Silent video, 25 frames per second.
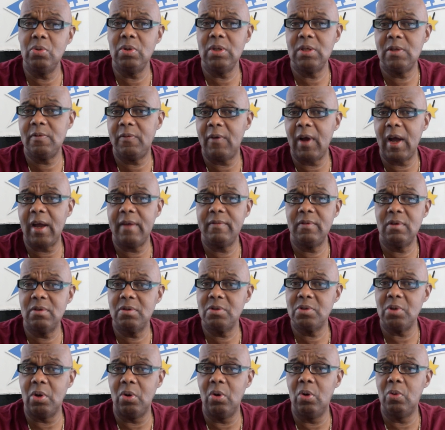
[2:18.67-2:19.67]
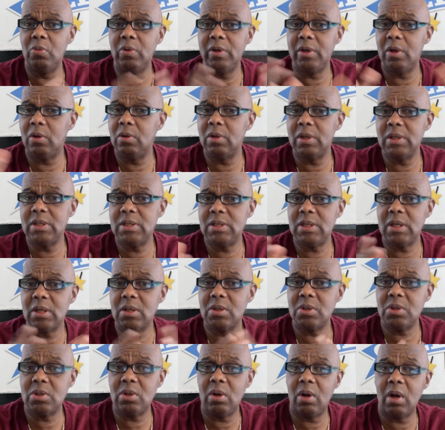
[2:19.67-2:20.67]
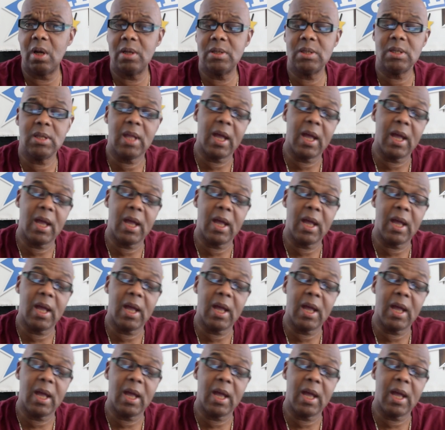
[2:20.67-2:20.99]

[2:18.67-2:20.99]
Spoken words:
He's 5 years old with only 6 starts.